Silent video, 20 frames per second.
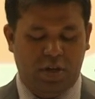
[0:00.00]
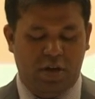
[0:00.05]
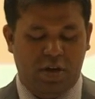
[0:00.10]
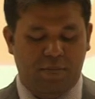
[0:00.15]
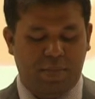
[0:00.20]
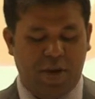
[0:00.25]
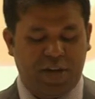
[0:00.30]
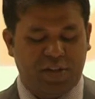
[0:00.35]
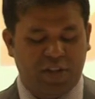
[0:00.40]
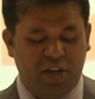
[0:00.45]

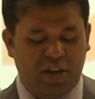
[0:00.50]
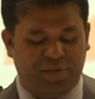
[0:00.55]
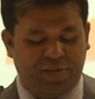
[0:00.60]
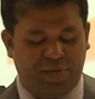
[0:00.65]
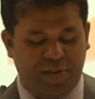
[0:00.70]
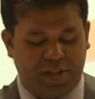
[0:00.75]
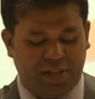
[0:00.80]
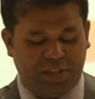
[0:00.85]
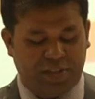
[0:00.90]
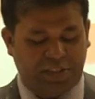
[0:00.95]
My dear
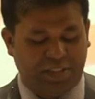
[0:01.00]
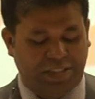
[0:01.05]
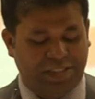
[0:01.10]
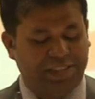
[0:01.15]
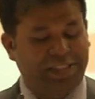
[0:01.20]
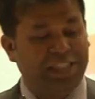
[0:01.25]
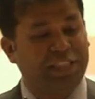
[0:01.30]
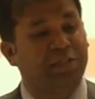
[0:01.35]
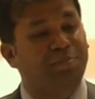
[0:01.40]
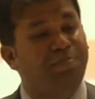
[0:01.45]
friends,
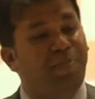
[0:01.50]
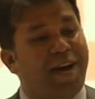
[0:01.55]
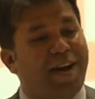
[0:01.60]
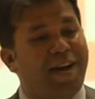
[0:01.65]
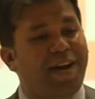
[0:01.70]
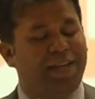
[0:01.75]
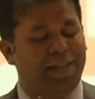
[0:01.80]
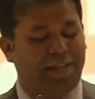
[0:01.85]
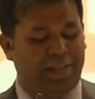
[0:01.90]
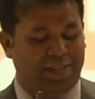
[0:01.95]

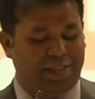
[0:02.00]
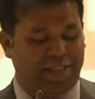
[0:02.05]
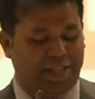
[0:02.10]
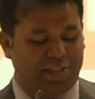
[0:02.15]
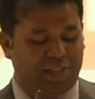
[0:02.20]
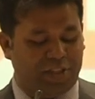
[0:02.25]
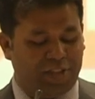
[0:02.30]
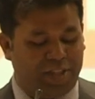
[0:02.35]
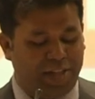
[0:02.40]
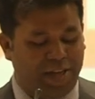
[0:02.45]
despite the
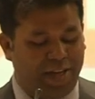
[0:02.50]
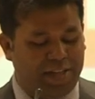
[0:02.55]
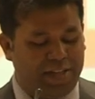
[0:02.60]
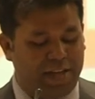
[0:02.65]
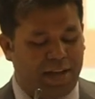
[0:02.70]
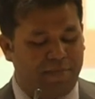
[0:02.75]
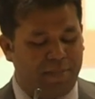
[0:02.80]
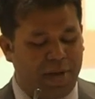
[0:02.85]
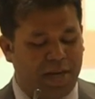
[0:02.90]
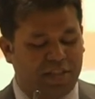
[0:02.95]
state
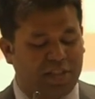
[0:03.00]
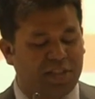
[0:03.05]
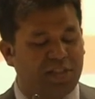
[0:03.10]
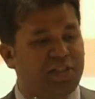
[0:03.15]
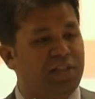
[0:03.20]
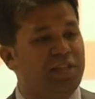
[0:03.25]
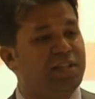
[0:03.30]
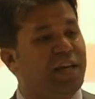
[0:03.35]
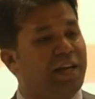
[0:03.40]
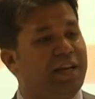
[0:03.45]

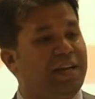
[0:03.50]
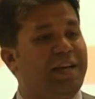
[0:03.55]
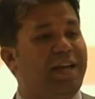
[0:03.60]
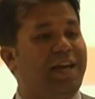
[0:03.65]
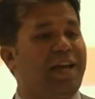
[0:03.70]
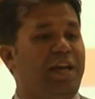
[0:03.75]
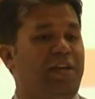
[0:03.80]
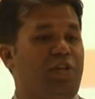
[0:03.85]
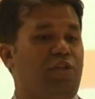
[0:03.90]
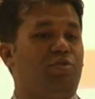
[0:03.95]
emergency
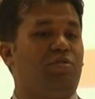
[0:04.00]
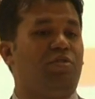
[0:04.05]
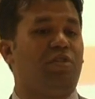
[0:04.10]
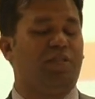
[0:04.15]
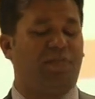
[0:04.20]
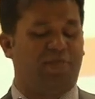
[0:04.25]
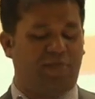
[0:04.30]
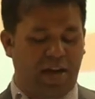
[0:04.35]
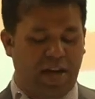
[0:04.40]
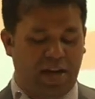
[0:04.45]
declared during
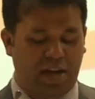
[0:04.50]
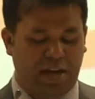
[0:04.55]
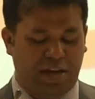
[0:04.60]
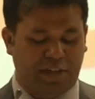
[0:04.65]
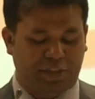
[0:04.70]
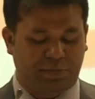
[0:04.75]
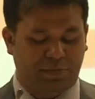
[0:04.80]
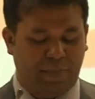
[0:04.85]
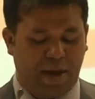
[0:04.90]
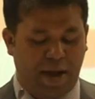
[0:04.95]
the
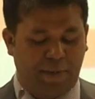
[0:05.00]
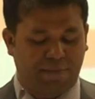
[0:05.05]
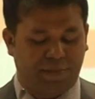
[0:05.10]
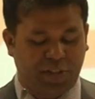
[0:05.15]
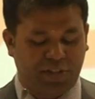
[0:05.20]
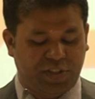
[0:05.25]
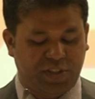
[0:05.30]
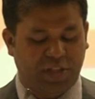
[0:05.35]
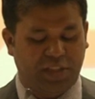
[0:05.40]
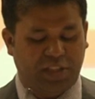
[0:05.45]
violence by
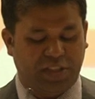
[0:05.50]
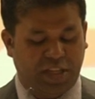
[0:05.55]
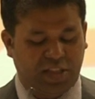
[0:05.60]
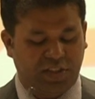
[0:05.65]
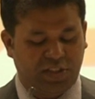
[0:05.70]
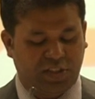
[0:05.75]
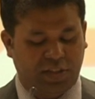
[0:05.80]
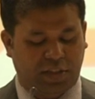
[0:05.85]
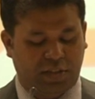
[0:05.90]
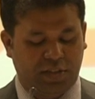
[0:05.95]
President
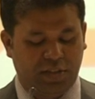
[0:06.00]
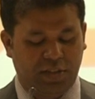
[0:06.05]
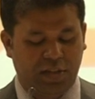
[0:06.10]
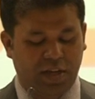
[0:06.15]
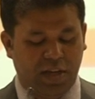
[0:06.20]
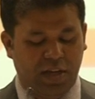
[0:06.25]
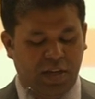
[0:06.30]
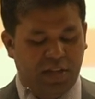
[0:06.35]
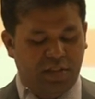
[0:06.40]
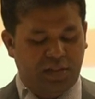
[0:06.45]
Thein,
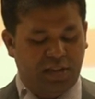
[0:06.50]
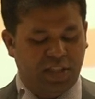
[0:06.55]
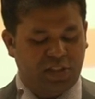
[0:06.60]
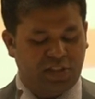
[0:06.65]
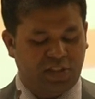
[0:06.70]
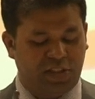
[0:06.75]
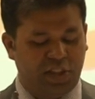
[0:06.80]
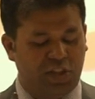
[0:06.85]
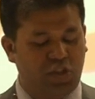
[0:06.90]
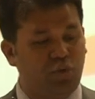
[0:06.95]
the
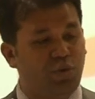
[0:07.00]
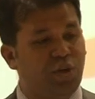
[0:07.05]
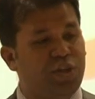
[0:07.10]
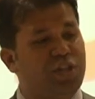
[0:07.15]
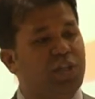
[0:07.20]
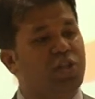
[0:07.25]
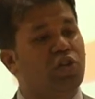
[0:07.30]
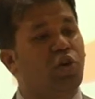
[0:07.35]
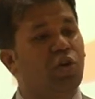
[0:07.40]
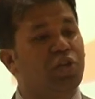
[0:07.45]

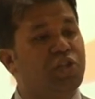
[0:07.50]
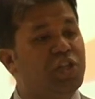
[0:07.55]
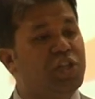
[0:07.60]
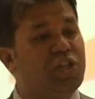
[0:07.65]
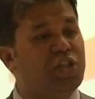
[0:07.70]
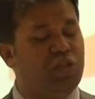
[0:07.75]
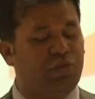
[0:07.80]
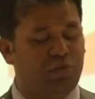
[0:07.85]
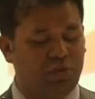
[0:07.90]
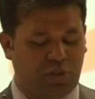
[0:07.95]
situation
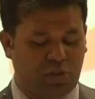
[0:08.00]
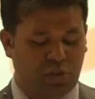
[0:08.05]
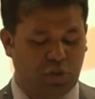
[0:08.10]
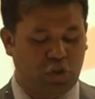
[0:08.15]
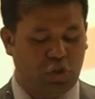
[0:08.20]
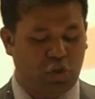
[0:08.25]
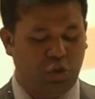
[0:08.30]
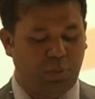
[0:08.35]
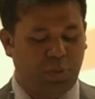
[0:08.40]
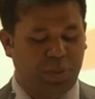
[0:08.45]
continues
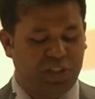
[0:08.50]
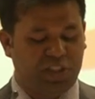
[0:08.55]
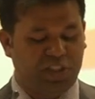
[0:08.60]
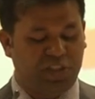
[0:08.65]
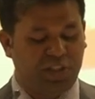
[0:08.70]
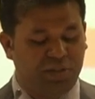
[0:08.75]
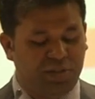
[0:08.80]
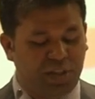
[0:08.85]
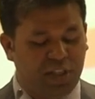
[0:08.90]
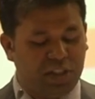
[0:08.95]
to be
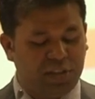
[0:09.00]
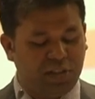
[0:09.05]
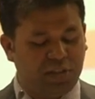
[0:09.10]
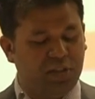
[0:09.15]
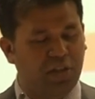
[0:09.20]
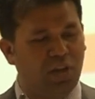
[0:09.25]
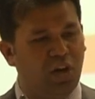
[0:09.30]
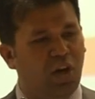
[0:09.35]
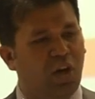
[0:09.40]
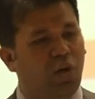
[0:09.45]
serious,
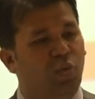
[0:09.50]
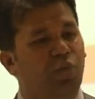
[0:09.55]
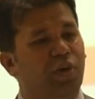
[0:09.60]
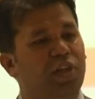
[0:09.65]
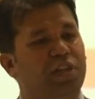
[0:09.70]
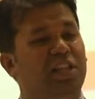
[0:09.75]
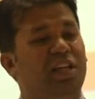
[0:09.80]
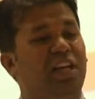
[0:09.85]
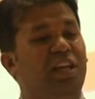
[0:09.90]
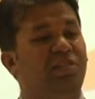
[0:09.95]

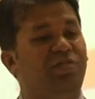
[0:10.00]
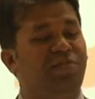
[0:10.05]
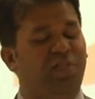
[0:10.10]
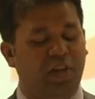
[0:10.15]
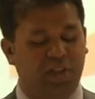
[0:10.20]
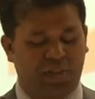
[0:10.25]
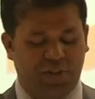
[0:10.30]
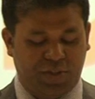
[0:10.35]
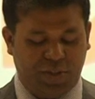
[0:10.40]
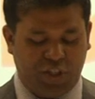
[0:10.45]
with
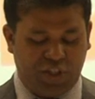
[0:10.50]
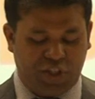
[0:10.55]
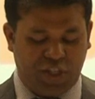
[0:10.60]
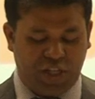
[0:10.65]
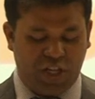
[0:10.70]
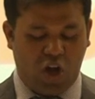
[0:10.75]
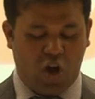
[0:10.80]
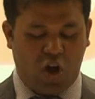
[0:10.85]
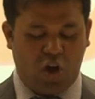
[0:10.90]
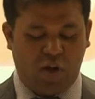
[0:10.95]
infiltration